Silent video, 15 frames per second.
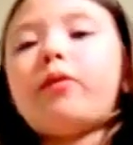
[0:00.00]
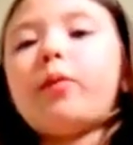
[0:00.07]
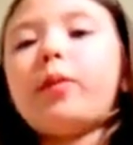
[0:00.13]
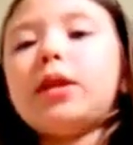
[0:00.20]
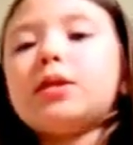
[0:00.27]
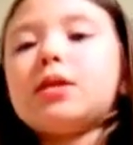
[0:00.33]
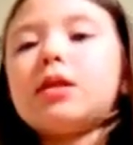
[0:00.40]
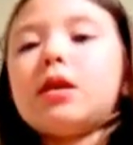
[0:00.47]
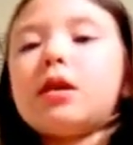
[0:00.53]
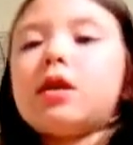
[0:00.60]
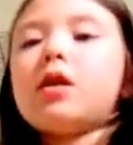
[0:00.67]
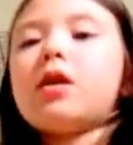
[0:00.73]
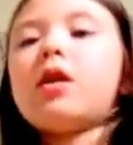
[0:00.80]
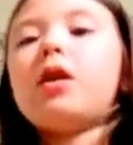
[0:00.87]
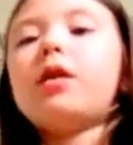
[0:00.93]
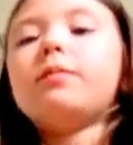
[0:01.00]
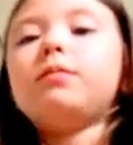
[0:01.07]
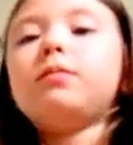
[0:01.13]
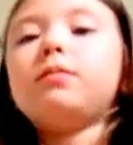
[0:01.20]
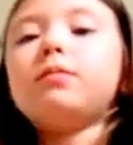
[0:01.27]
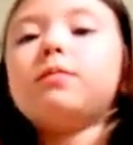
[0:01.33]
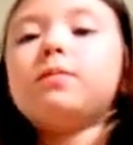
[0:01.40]
for me to
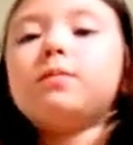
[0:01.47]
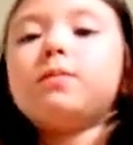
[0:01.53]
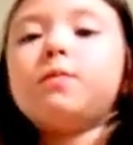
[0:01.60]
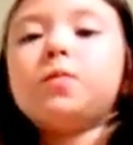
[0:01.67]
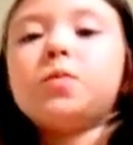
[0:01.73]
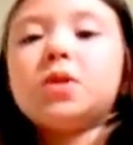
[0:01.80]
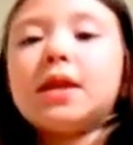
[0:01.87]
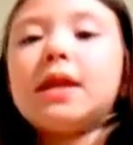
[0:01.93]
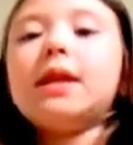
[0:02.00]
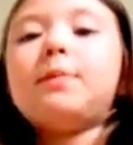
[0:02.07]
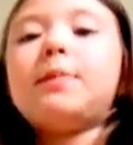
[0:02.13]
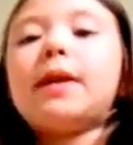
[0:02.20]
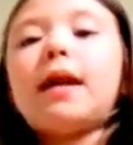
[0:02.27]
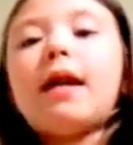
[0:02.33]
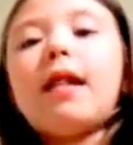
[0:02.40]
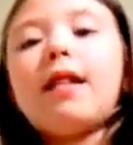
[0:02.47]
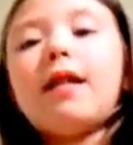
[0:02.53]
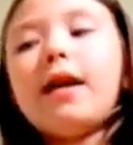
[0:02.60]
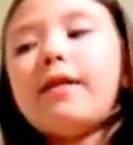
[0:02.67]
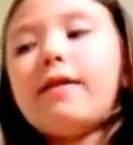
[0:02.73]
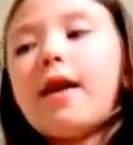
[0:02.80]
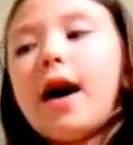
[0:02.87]
keep it
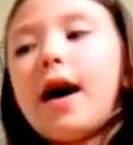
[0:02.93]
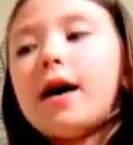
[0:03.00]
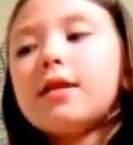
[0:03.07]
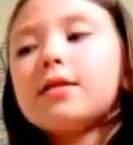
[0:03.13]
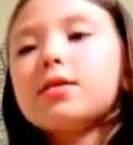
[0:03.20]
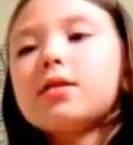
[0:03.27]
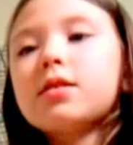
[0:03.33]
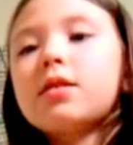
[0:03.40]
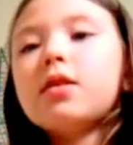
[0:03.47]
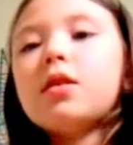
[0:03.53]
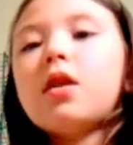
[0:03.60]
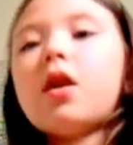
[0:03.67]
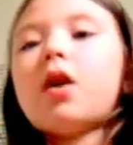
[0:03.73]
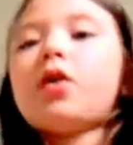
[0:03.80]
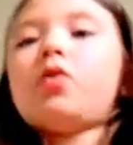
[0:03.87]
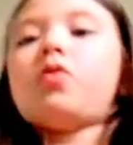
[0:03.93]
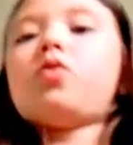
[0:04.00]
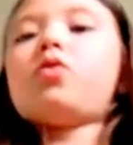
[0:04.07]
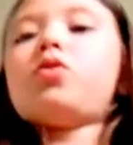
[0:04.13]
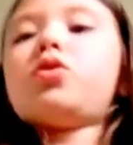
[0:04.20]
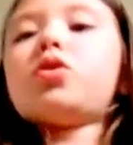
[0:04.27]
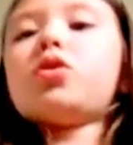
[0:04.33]
like that, I
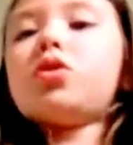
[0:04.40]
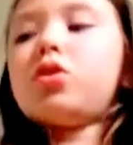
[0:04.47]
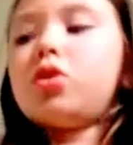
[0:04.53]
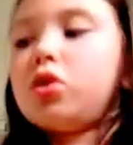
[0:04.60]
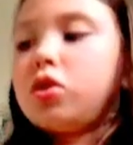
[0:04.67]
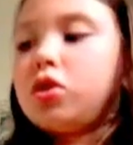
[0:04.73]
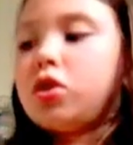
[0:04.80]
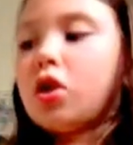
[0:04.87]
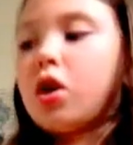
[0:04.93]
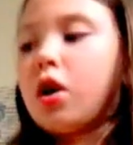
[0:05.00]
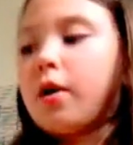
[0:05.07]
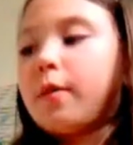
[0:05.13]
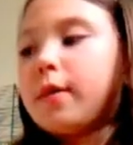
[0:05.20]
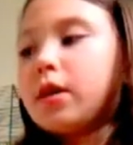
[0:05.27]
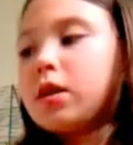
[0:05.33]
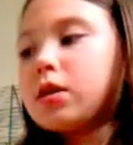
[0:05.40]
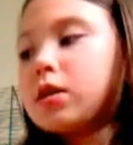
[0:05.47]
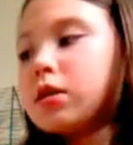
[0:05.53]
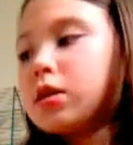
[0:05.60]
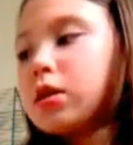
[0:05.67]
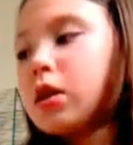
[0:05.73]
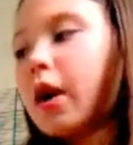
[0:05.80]
got some
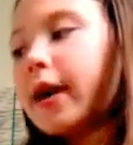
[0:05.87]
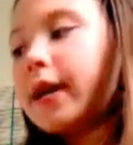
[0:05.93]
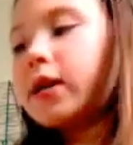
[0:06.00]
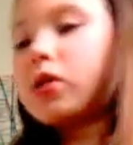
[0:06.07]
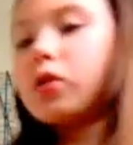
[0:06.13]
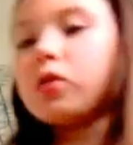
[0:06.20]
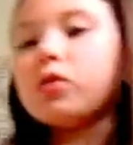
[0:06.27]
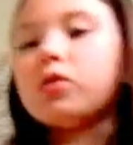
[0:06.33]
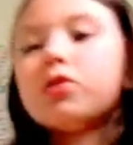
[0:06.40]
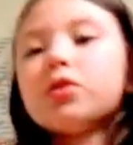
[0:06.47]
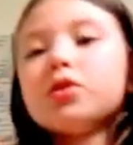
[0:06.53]
sisal